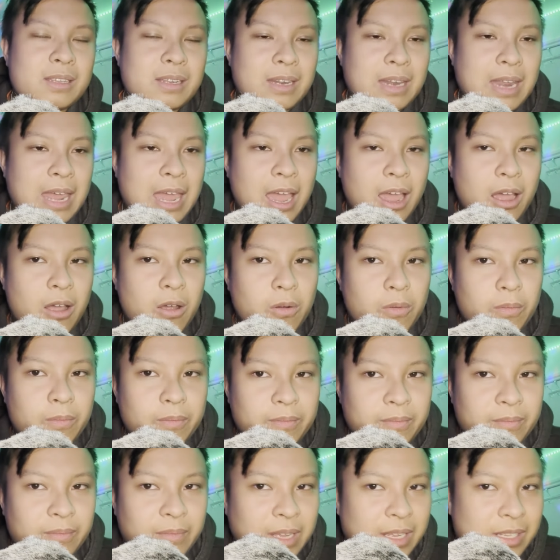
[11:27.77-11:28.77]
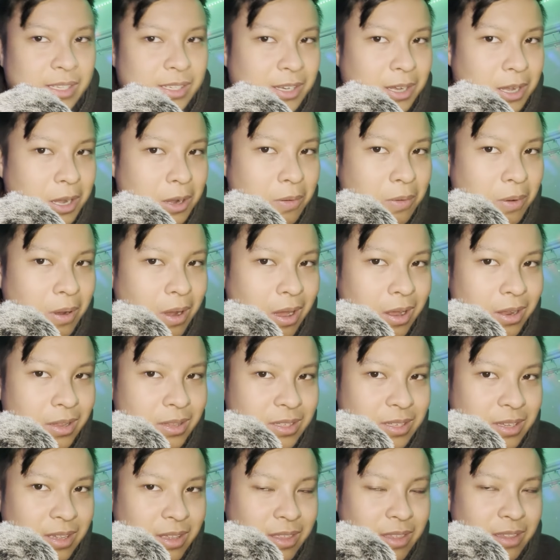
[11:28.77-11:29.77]
now let's go on
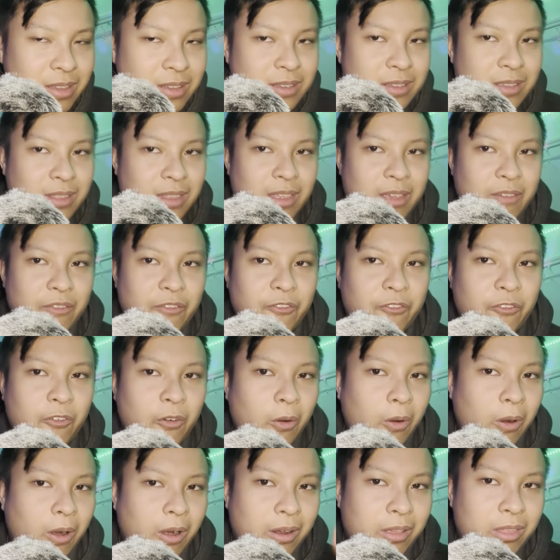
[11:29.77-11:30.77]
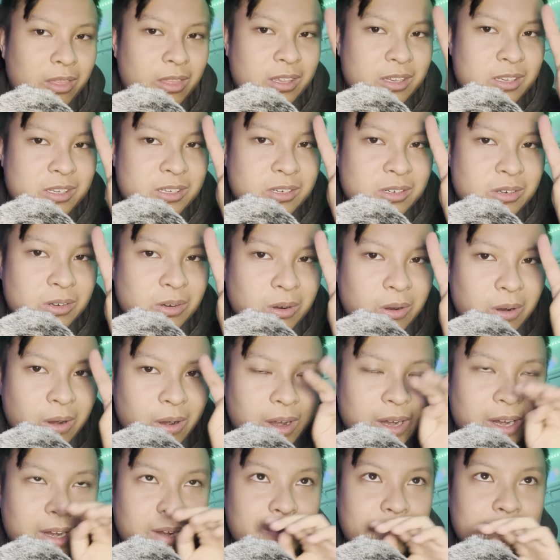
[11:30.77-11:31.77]
to the fourth
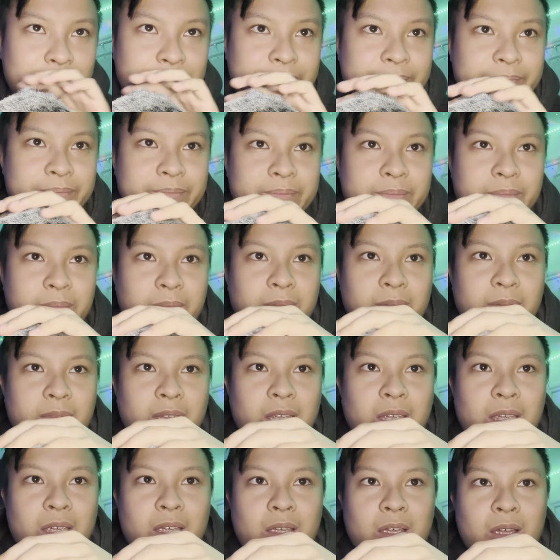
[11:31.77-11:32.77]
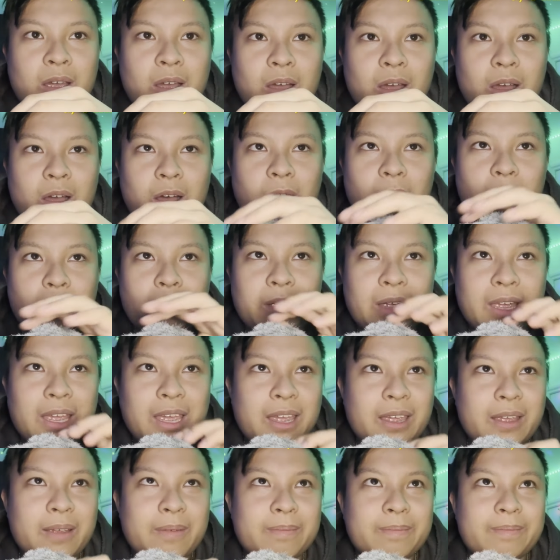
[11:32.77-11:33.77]
story.
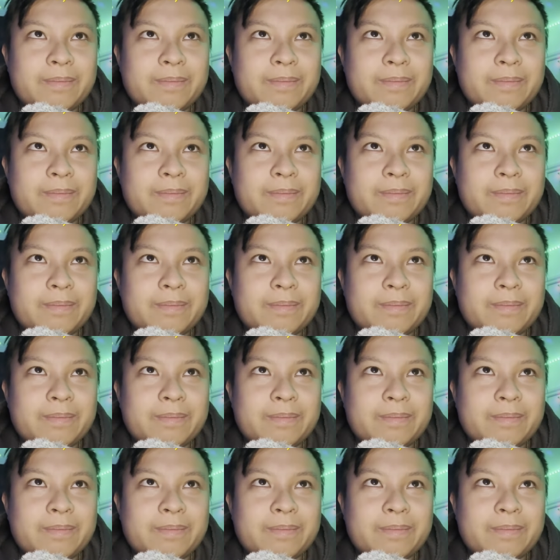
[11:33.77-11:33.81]
Okay,